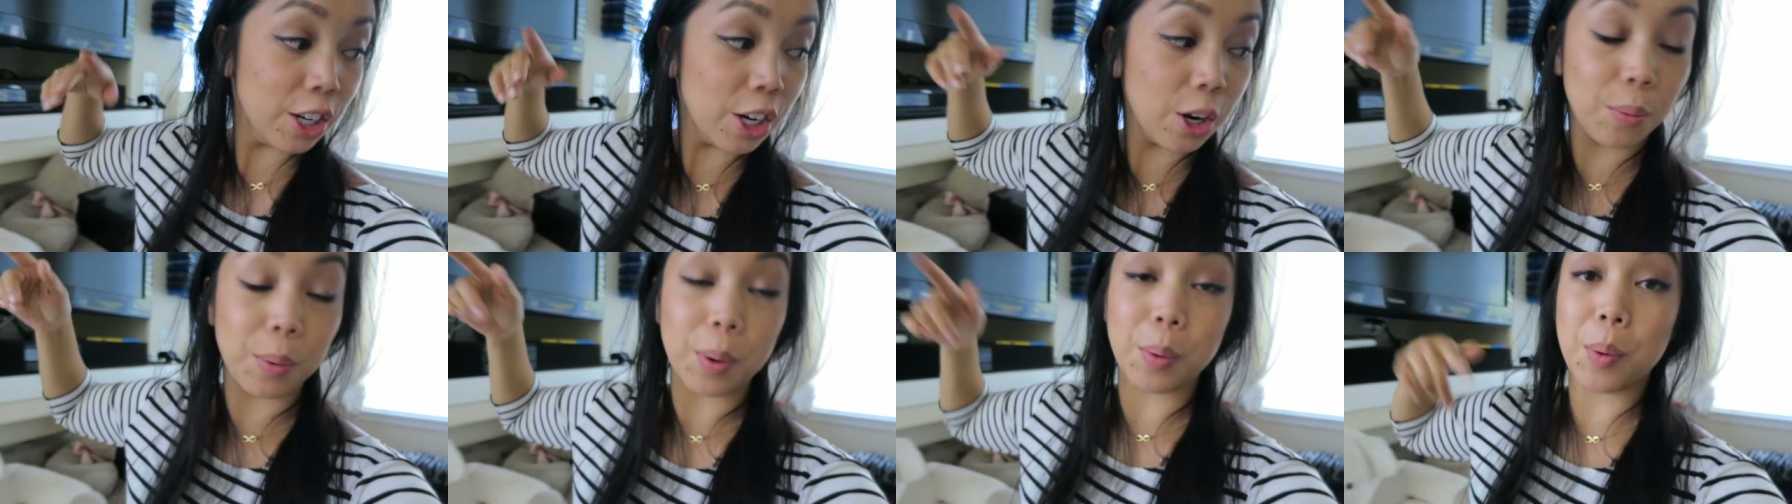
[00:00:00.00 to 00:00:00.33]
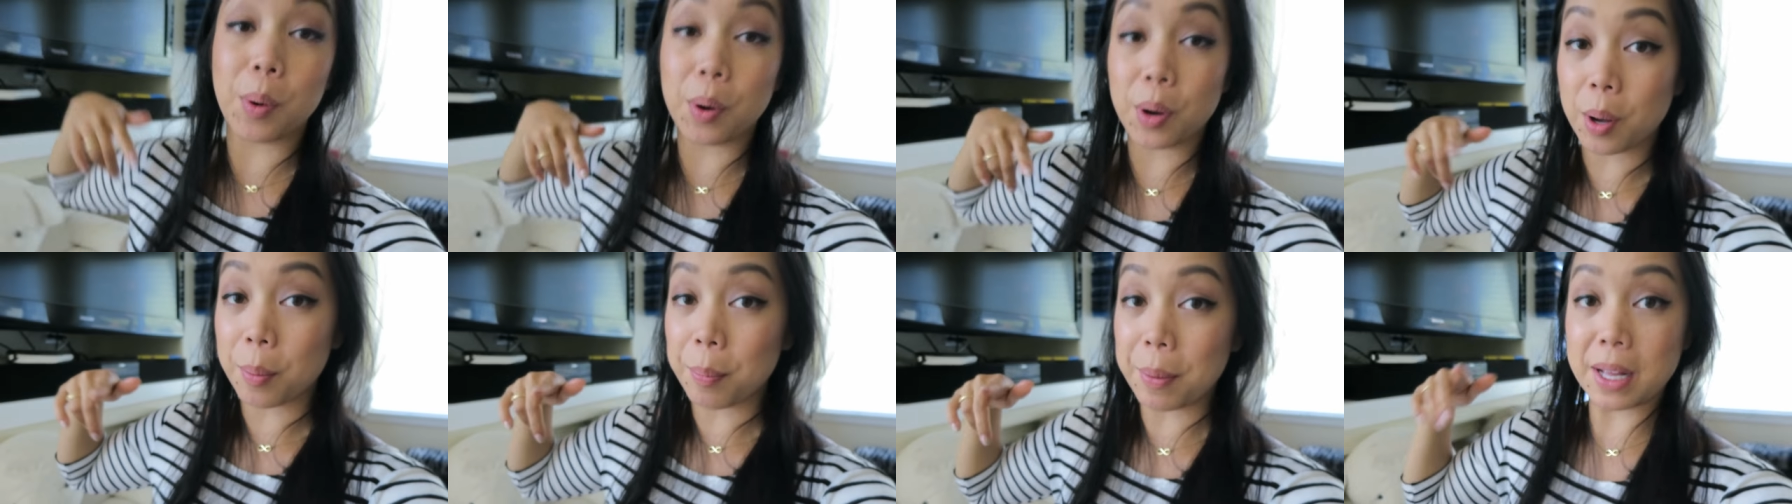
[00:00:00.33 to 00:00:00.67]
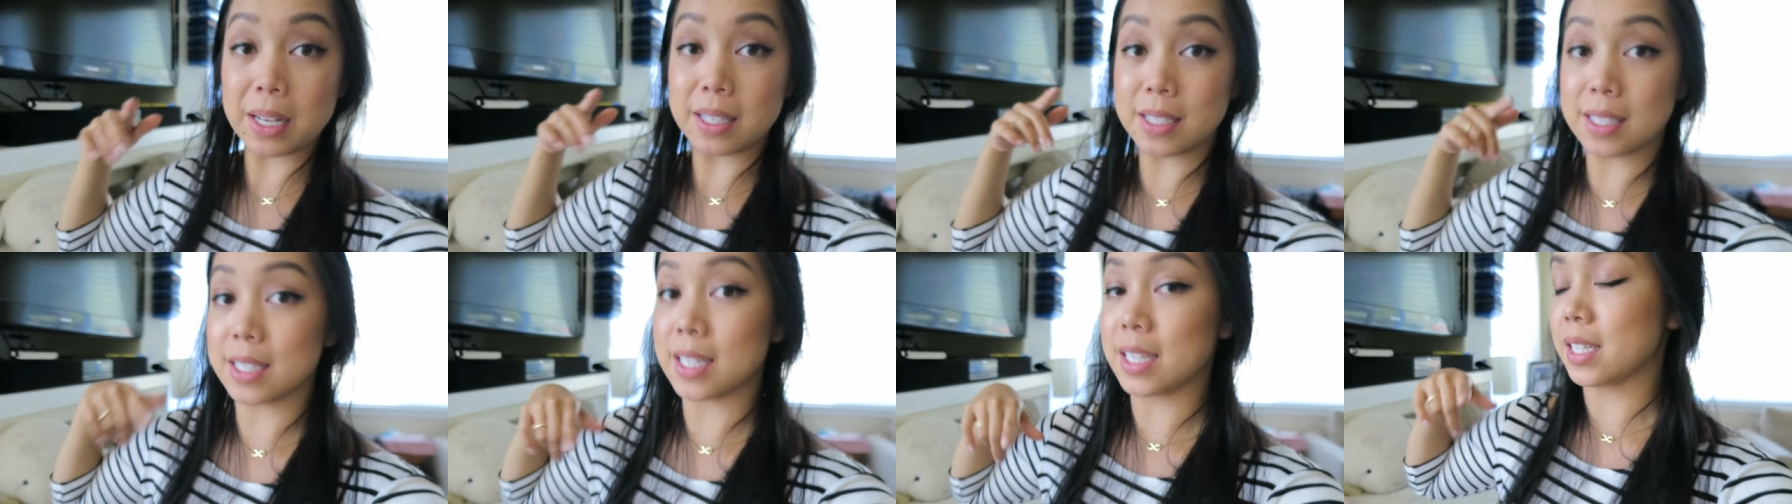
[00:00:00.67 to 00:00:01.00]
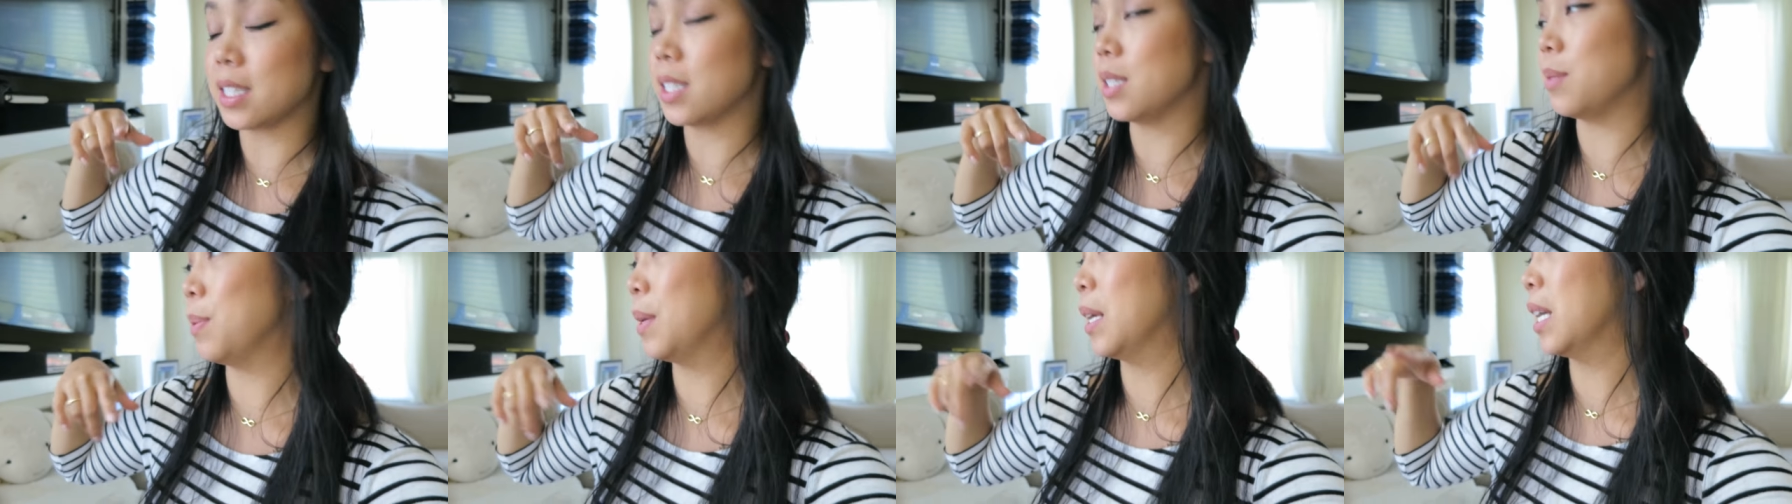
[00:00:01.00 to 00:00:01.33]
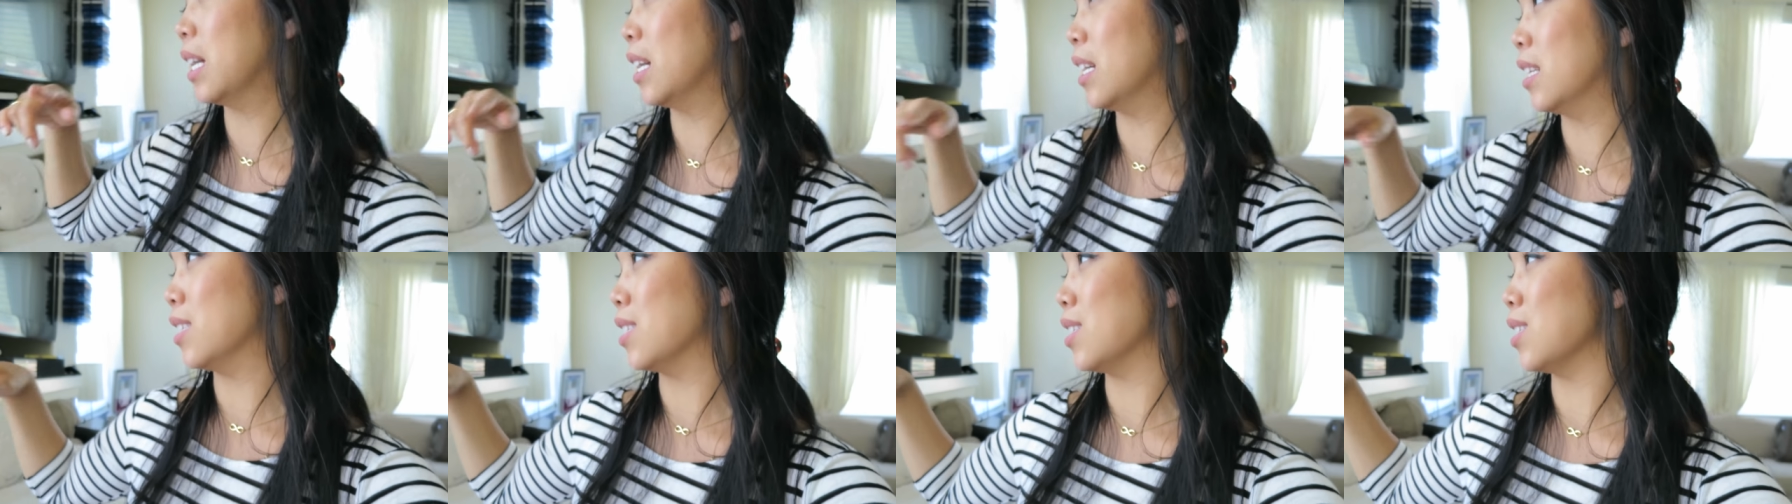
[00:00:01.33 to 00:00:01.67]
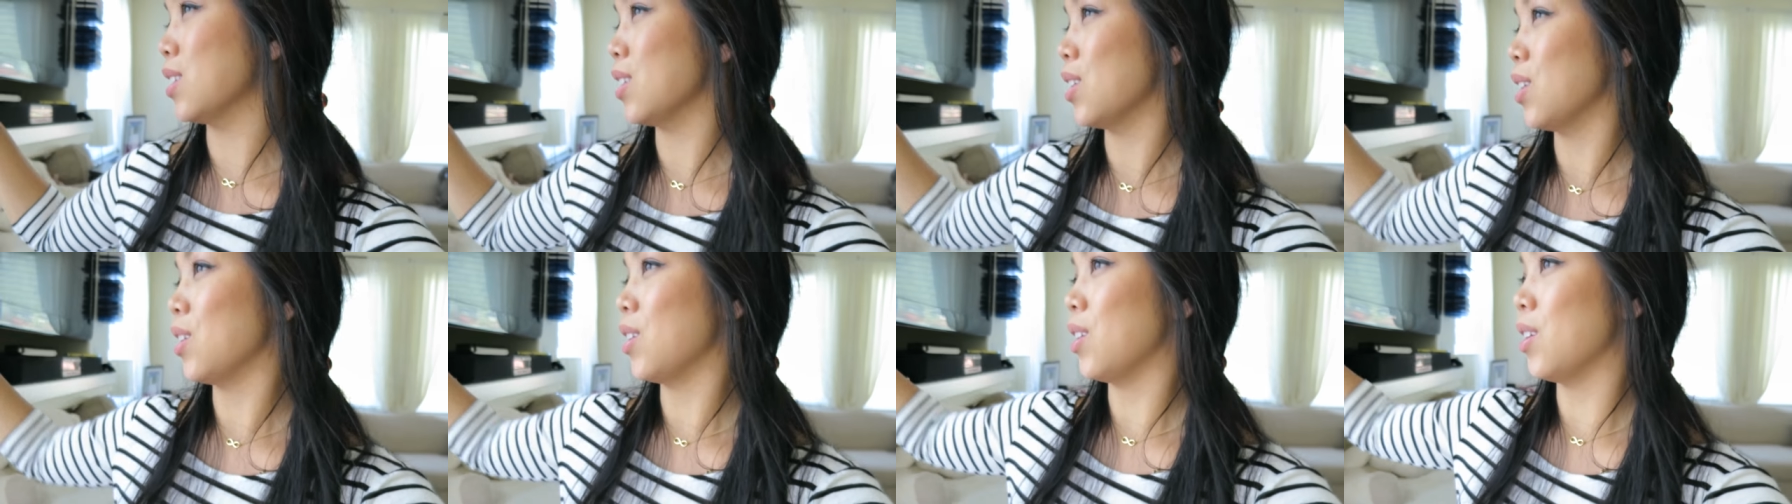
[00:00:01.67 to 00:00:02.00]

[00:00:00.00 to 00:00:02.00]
you know, we woke up at 6 because